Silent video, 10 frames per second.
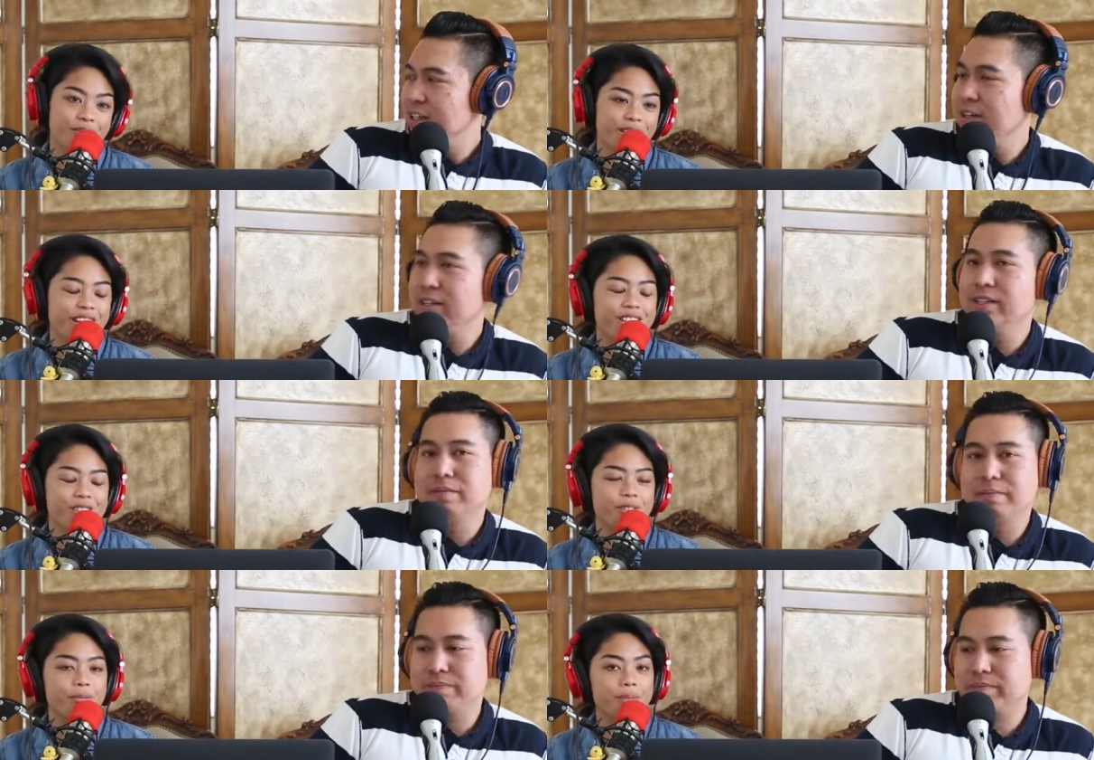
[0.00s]
Speaker 1: YouTube.
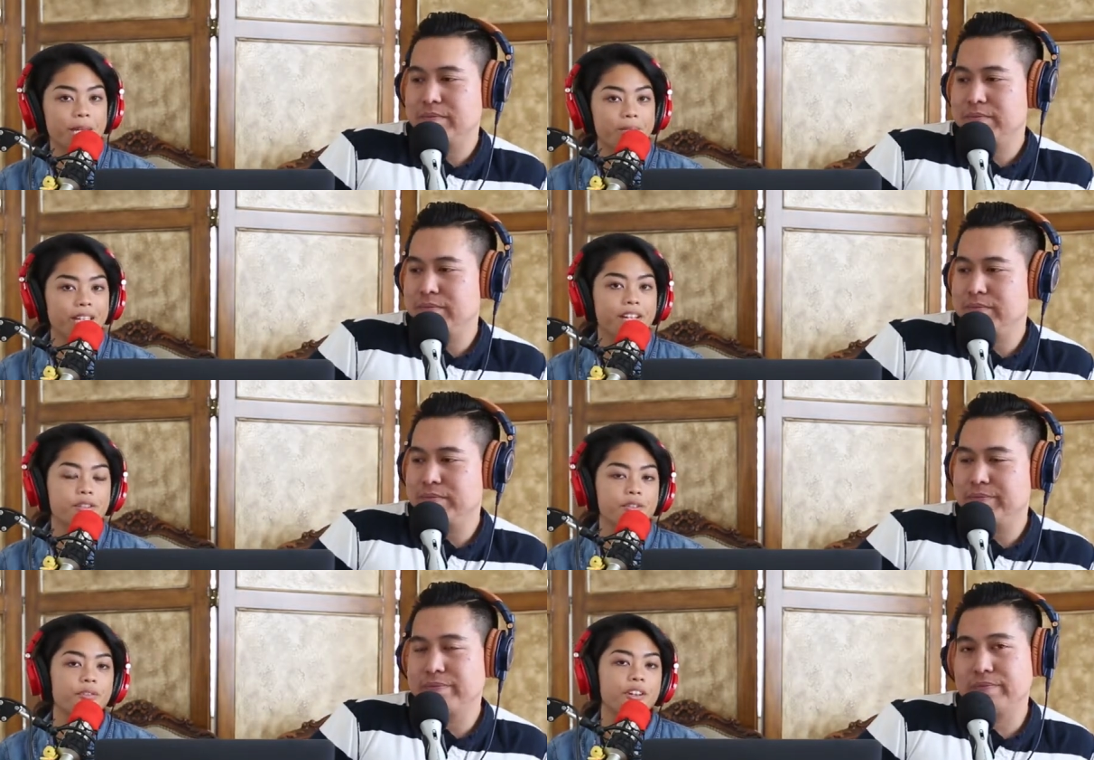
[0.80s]
So the big
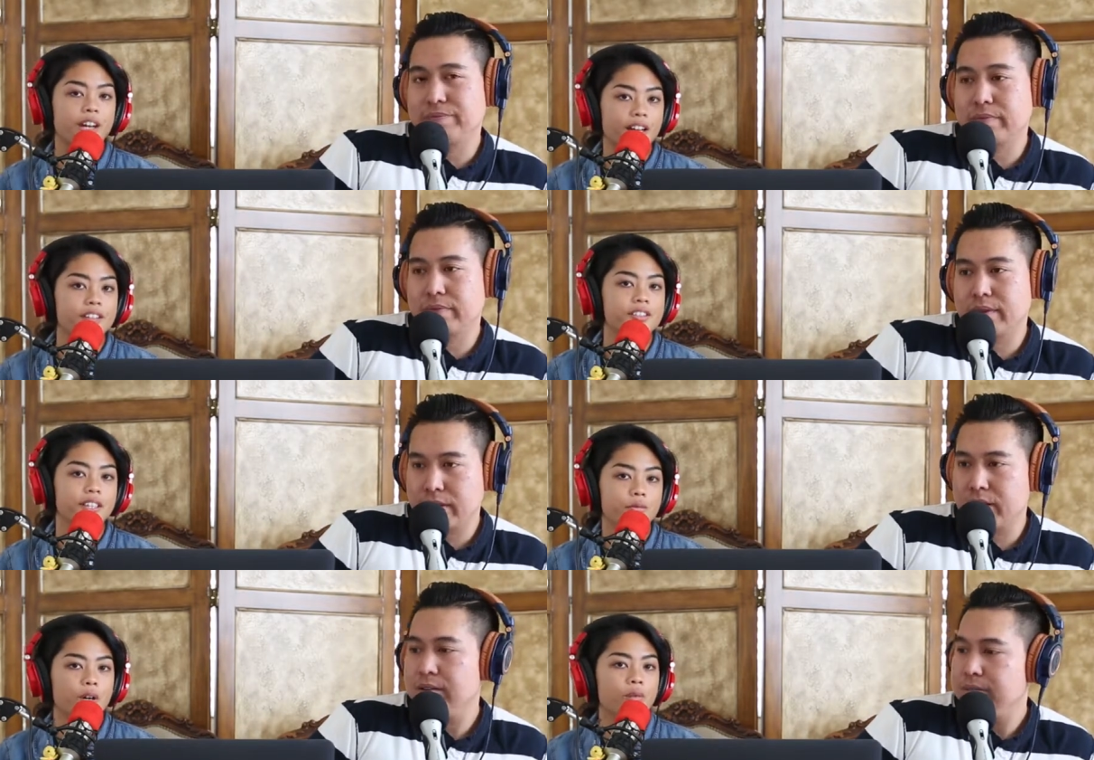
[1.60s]
players for
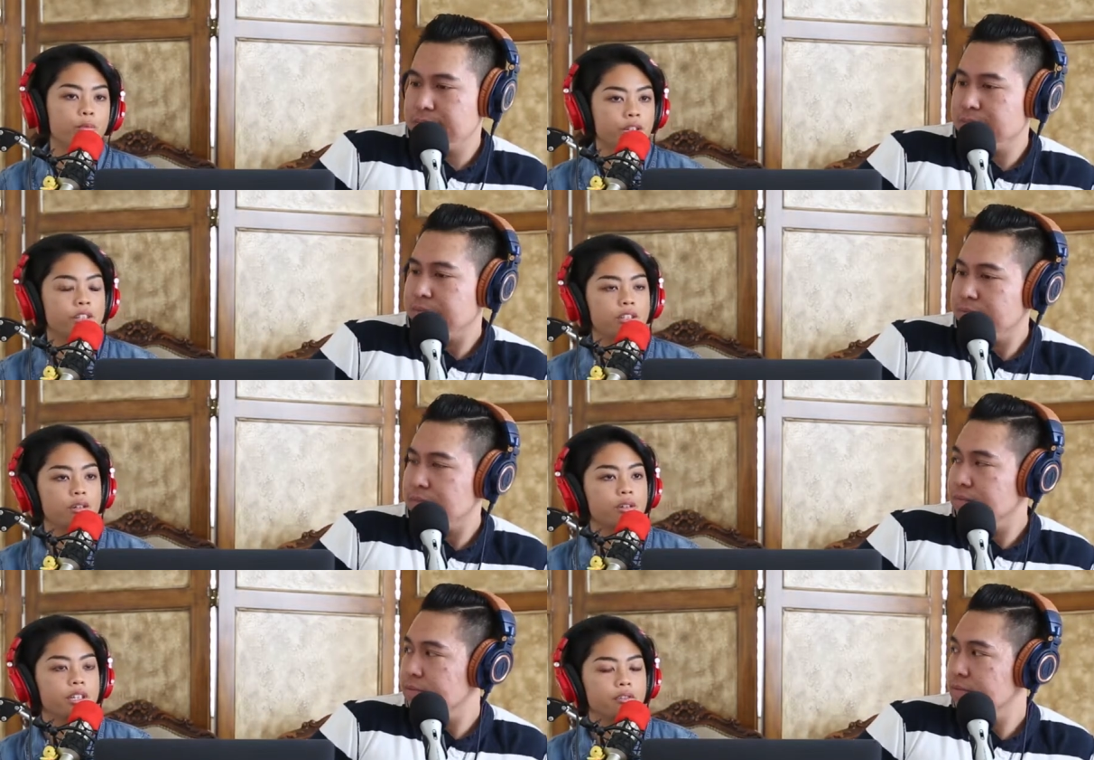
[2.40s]
us in what we
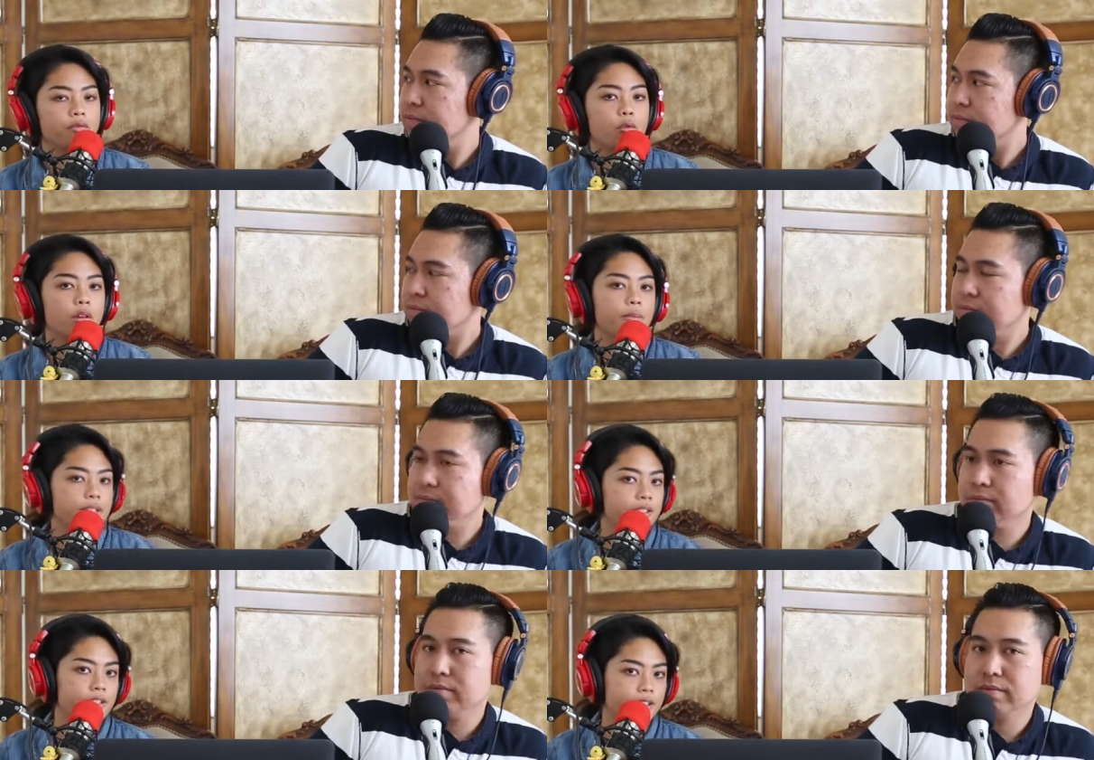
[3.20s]
do in the
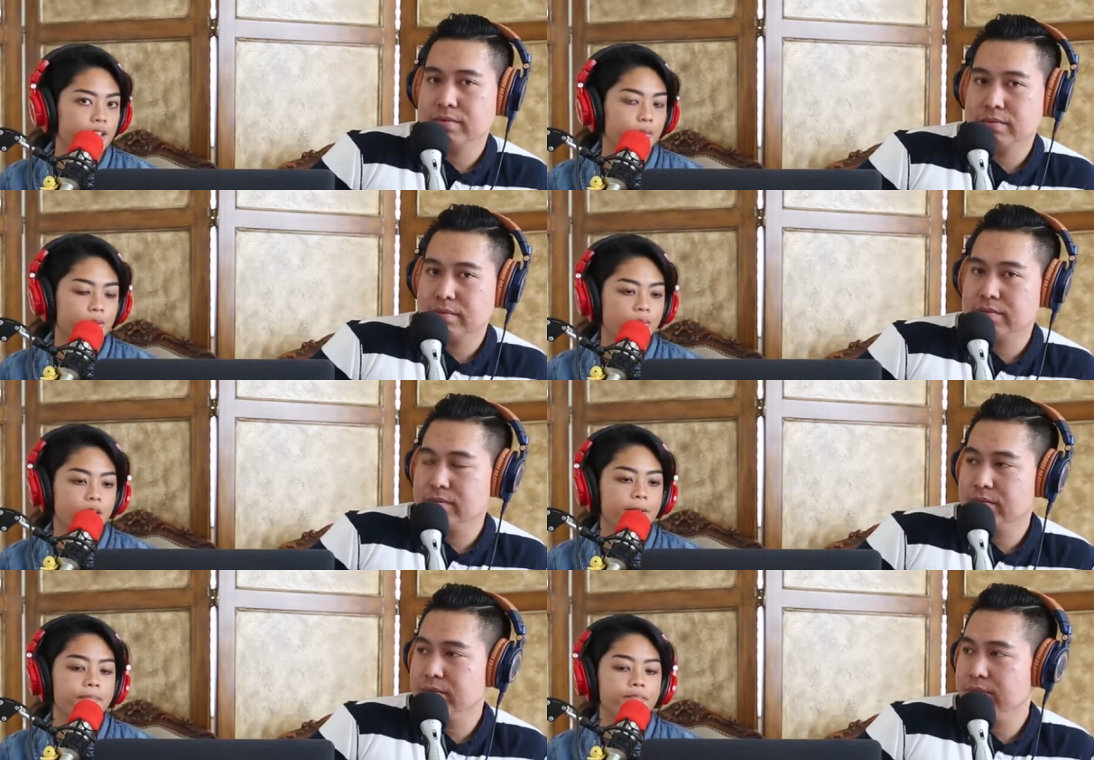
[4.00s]
four businesses that we
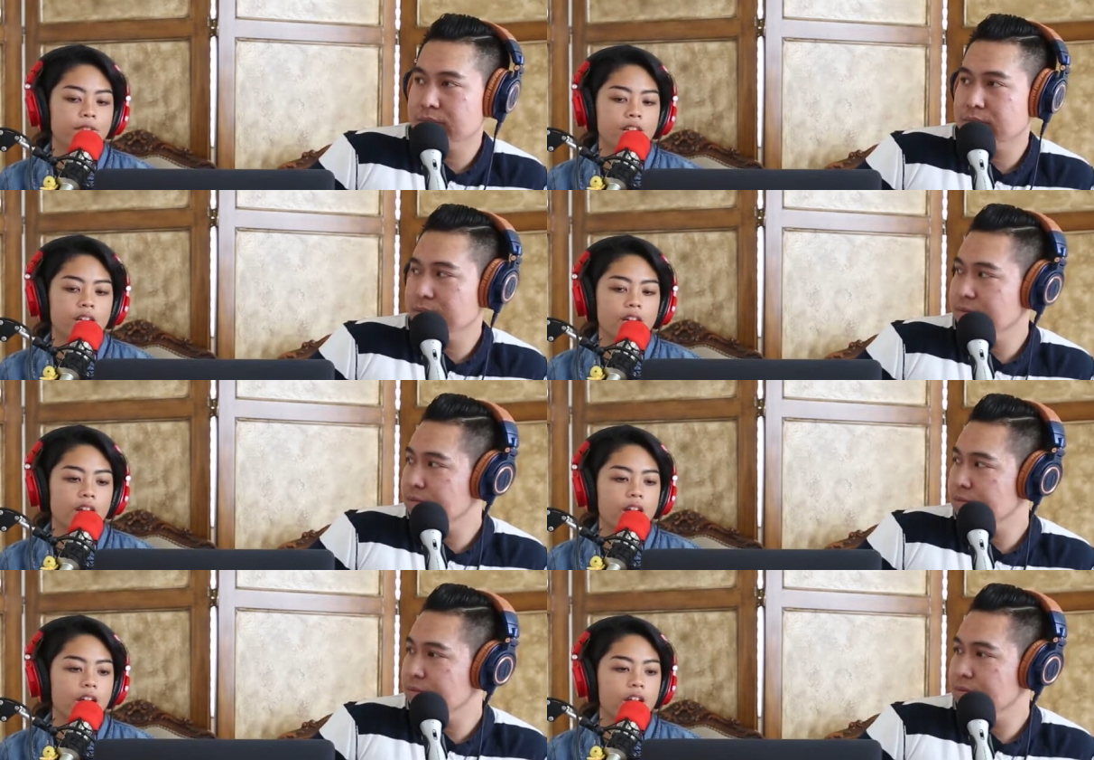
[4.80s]
run
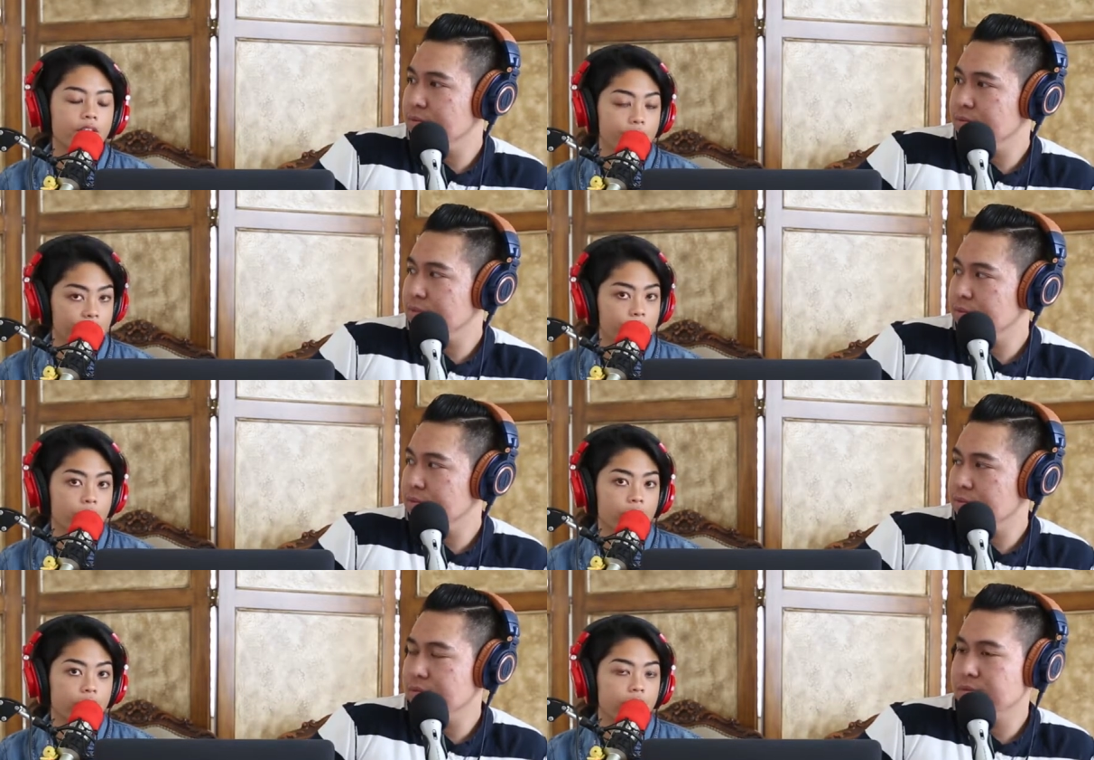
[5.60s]
uh, are
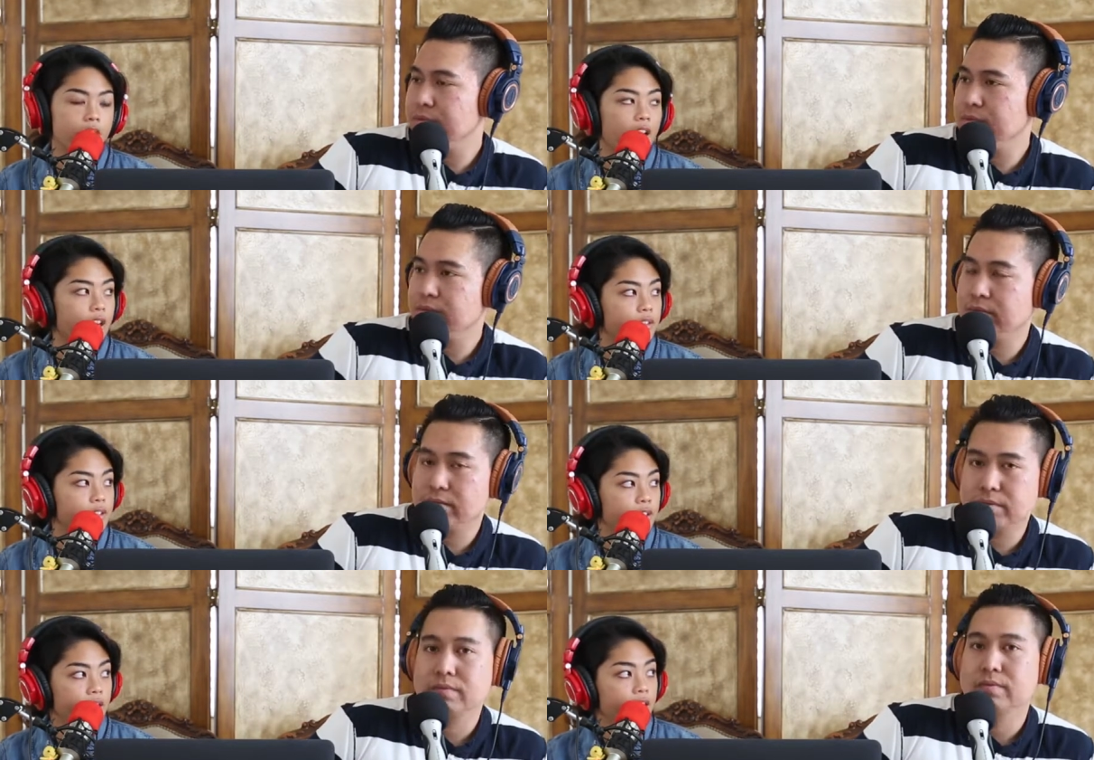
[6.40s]
Facebook,
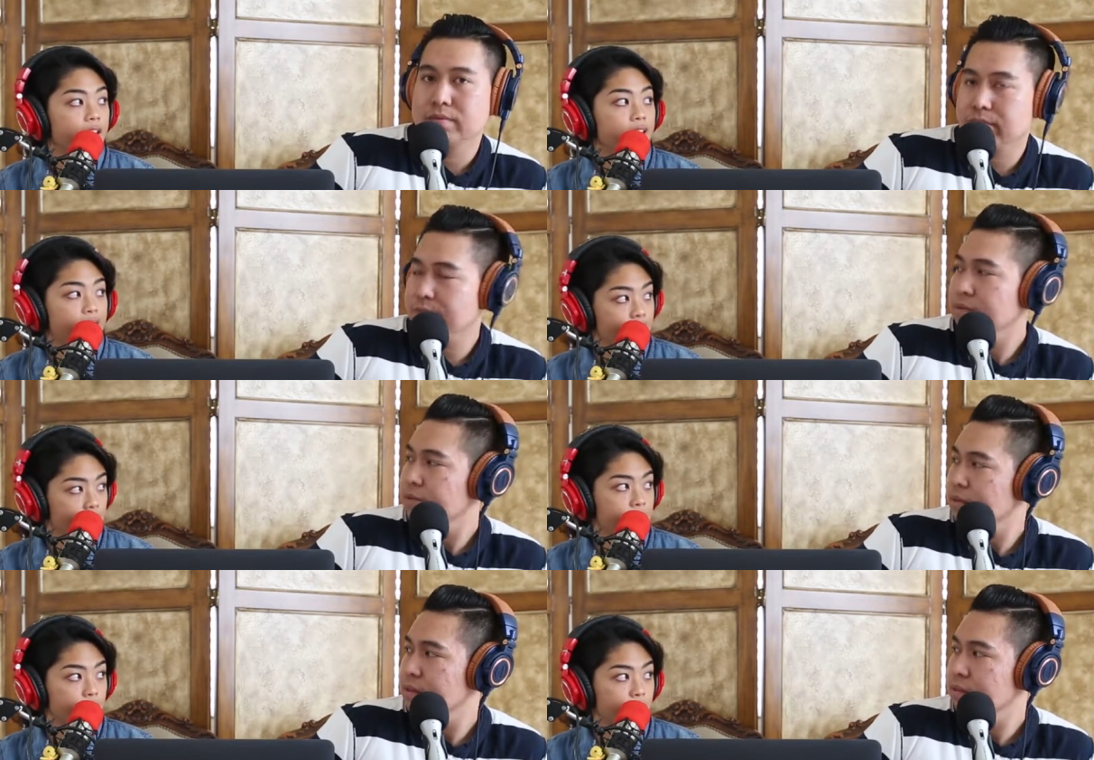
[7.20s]
obviously,
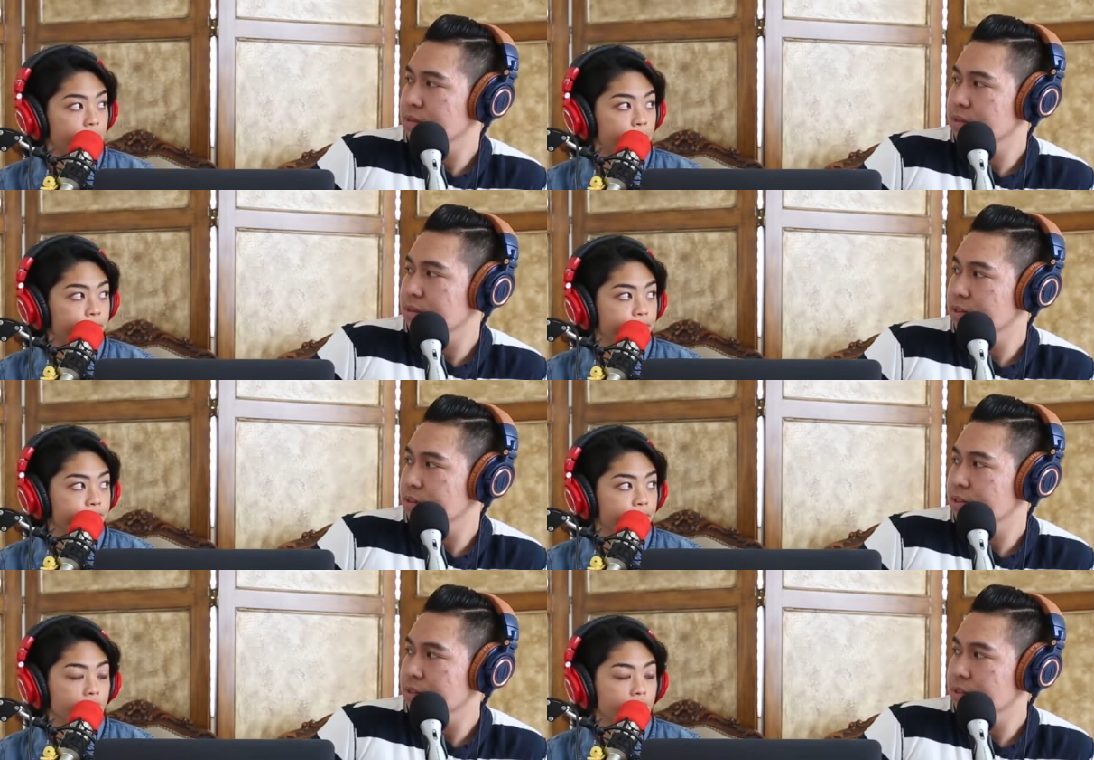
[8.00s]
Instagram,